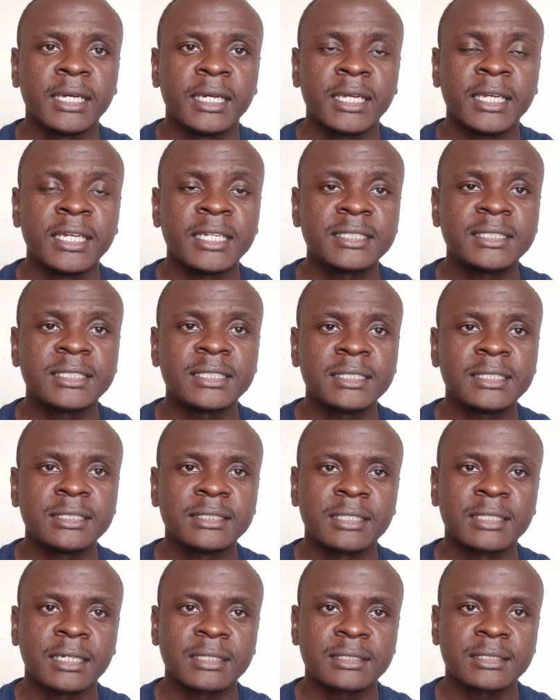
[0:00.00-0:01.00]
hitting
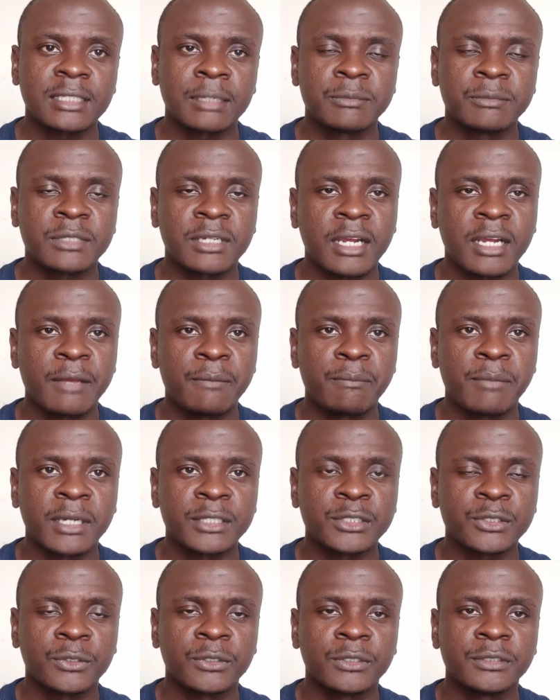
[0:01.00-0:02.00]
that subscribe
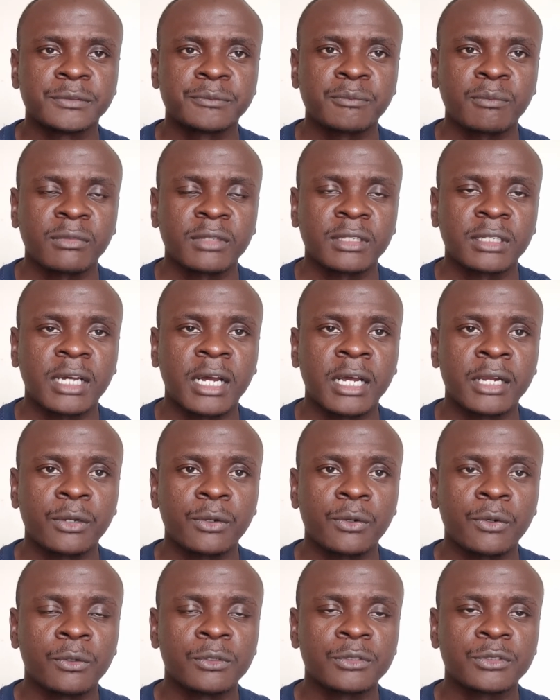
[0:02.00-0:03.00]
button
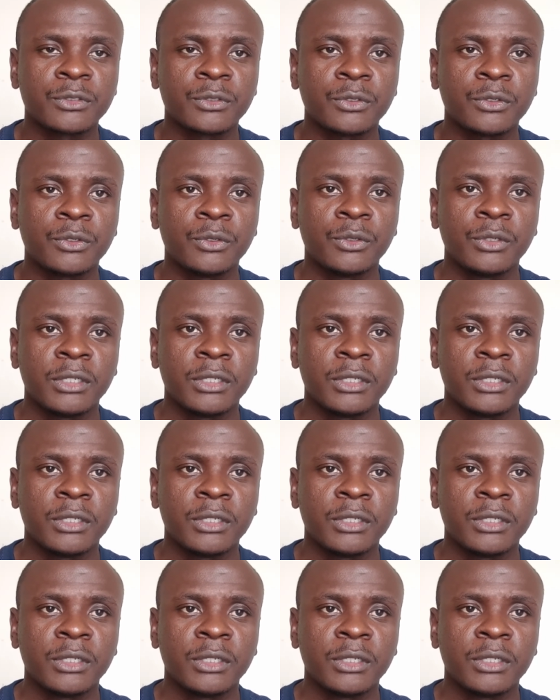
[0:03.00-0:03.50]
and also